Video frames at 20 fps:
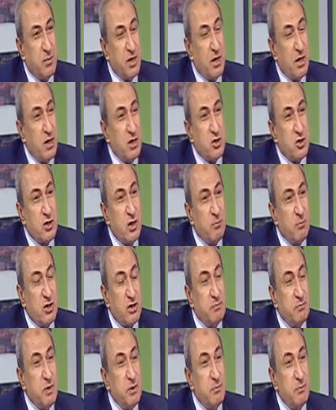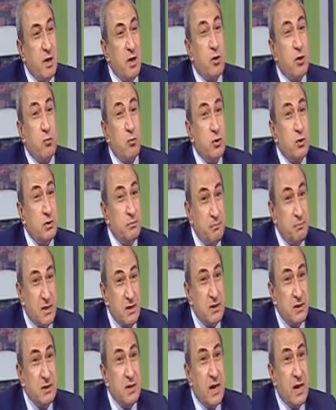by a large number of people and would
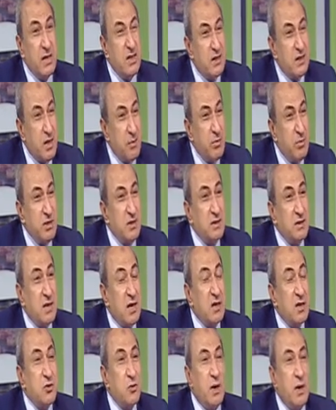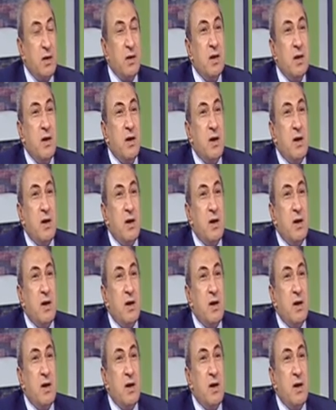misinterpret it, actually.